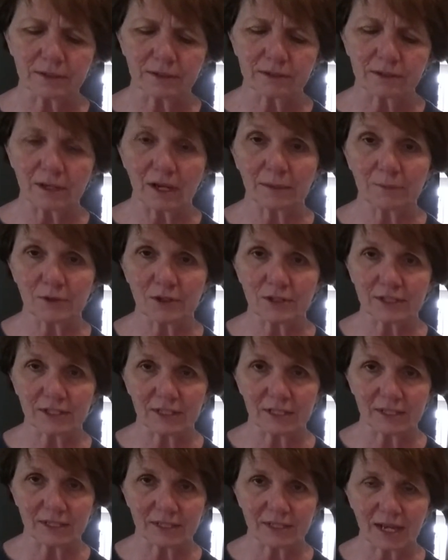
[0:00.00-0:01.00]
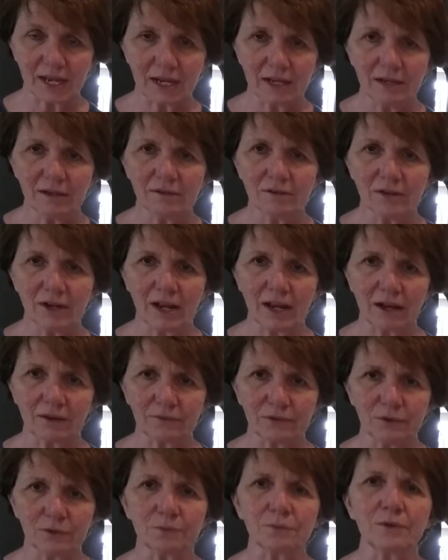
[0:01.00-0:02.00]
So I'm just going to say it and have
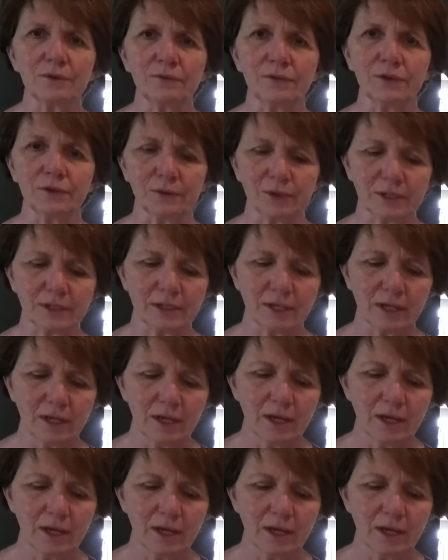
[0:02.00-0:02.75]
you review it.